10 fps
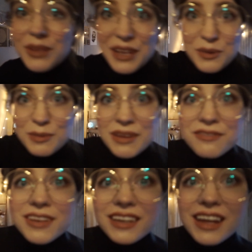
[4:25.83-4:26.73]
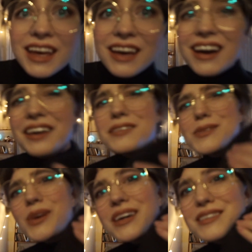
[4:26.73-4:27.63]
playing with my feet. I also
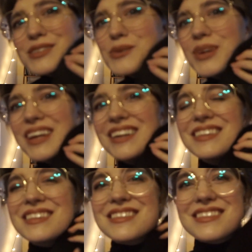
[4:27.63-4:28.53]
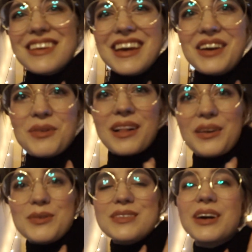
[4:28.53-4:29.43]
got 2 kittens while I
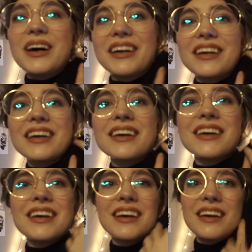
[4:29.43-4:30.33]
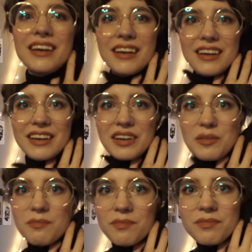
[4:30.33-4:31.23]
was gone.
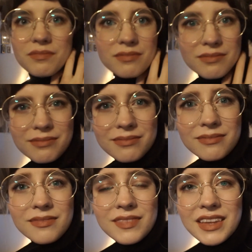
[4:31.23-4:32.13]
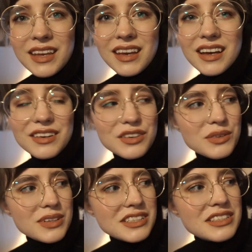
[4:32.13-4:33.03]
I don't know
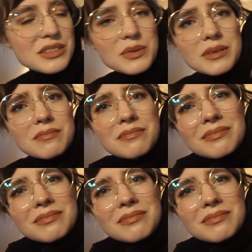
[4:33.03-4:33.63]
what she's doing.